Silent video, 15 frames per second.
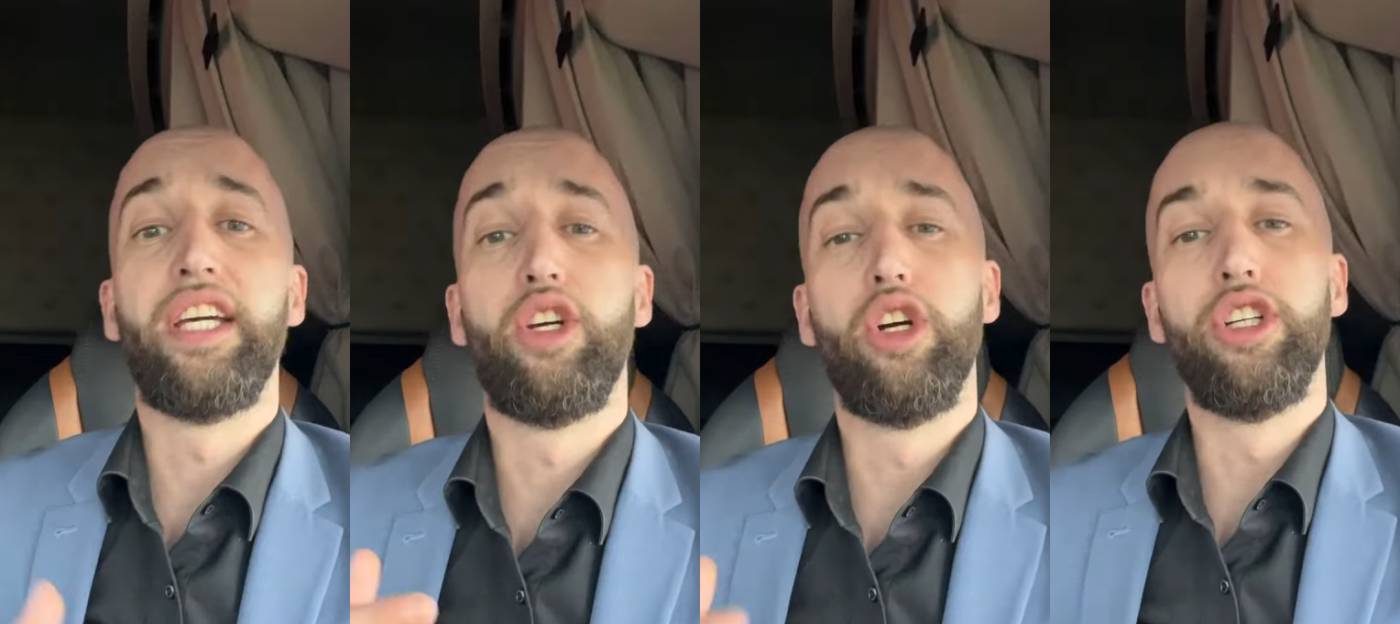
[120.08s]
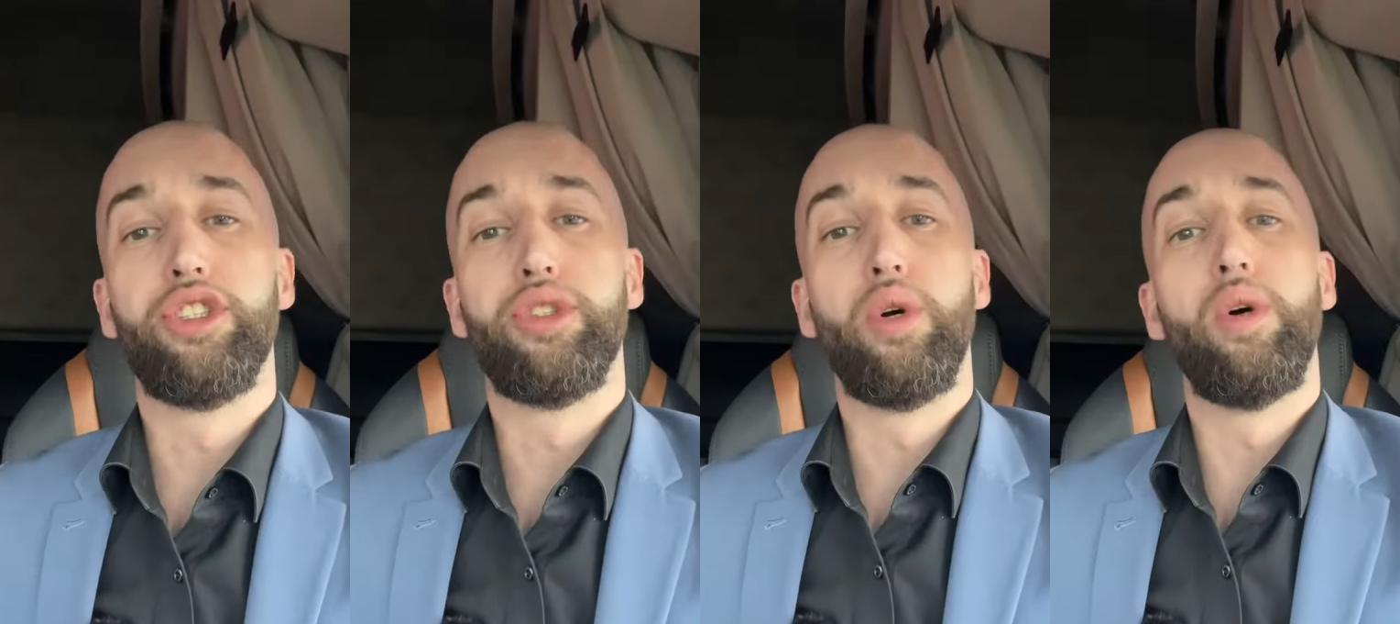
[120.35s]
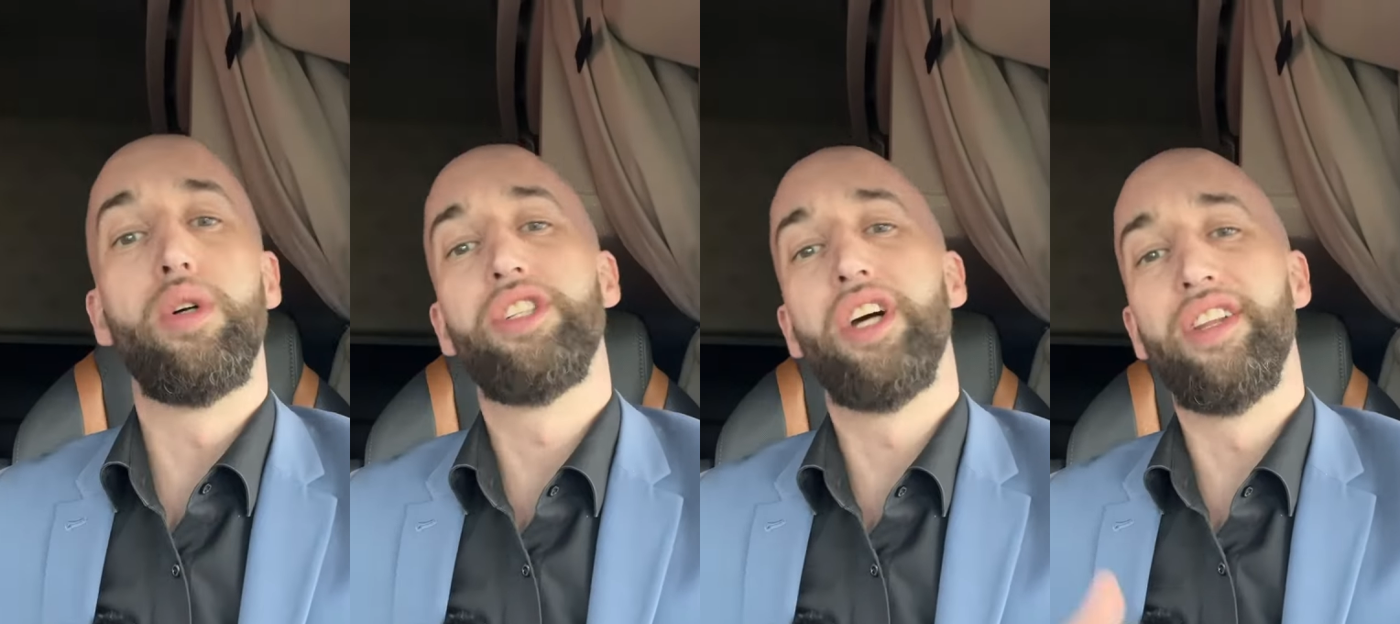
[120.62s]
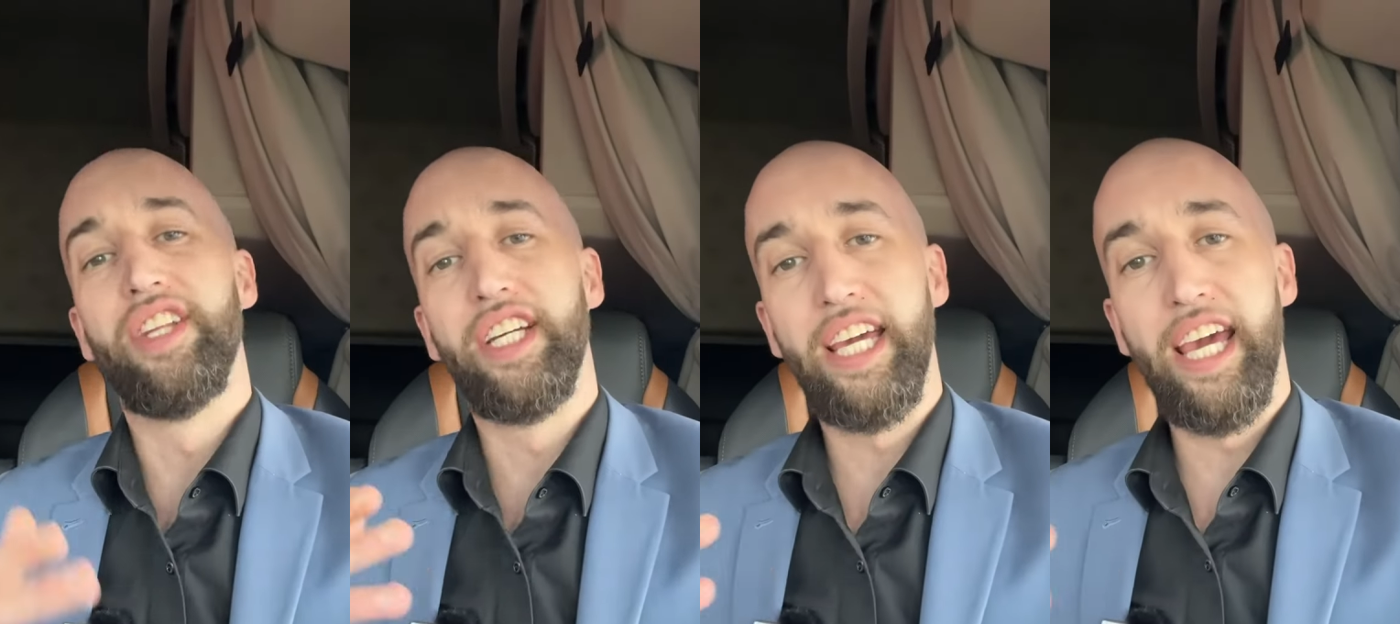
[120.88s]
controls
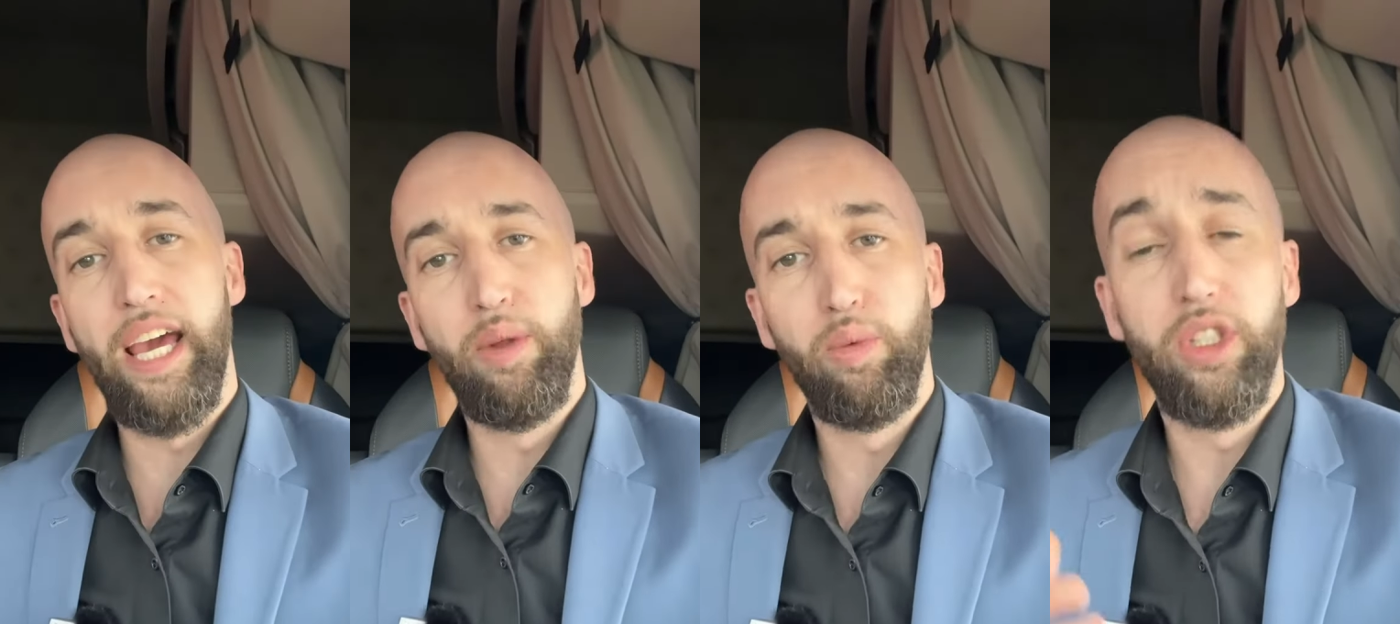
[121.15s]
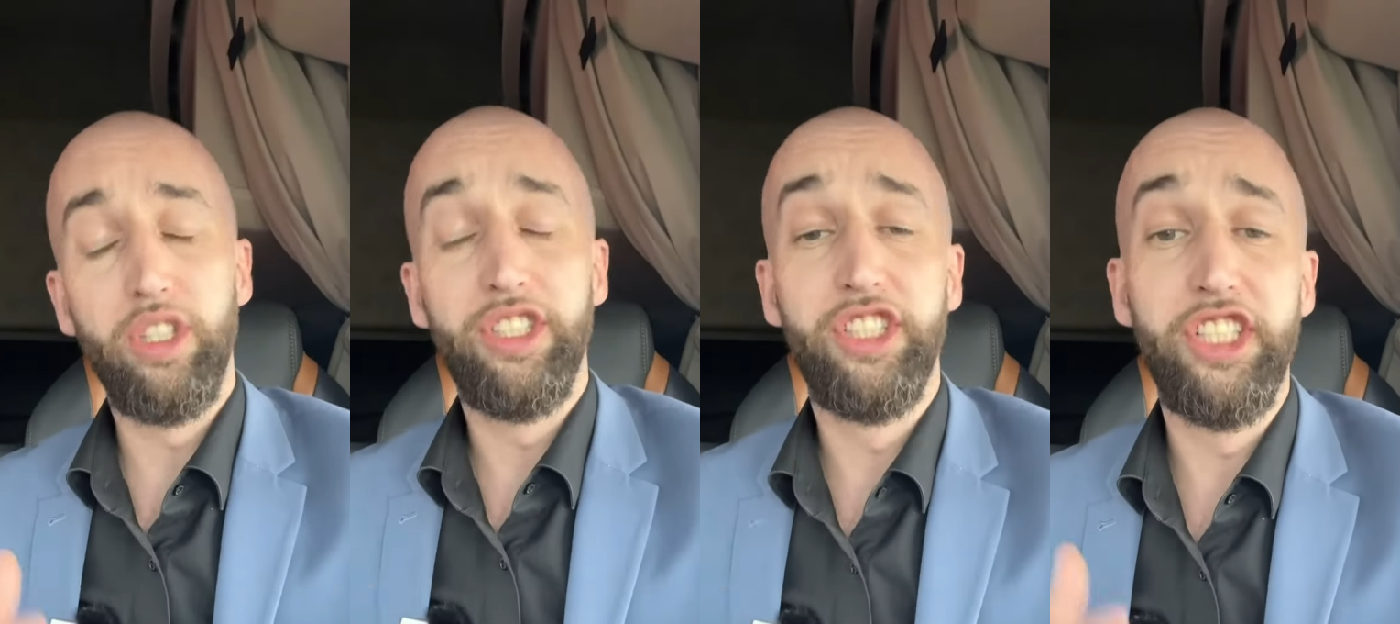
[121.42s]
on the Kenworth